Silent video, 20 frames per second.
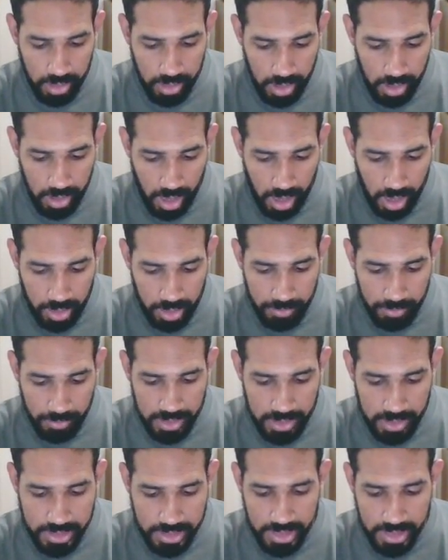on a
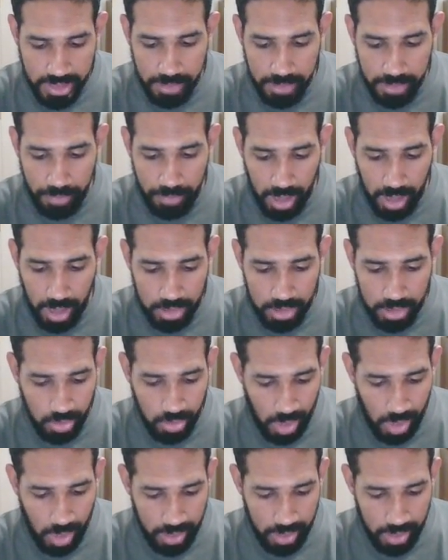mission in
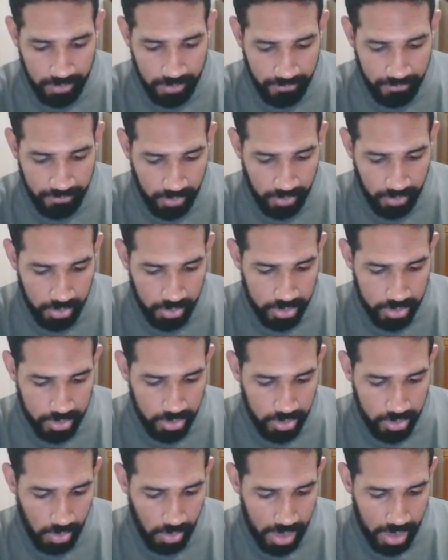Botswana for
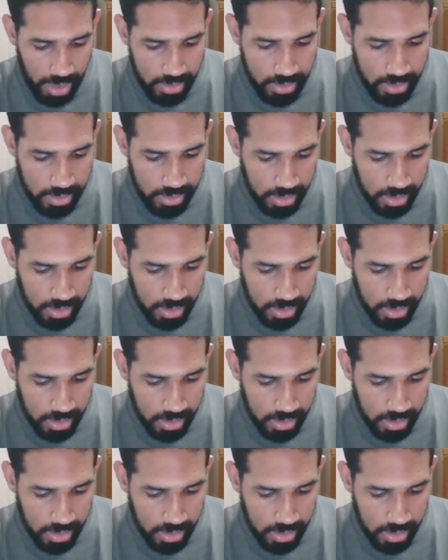USSG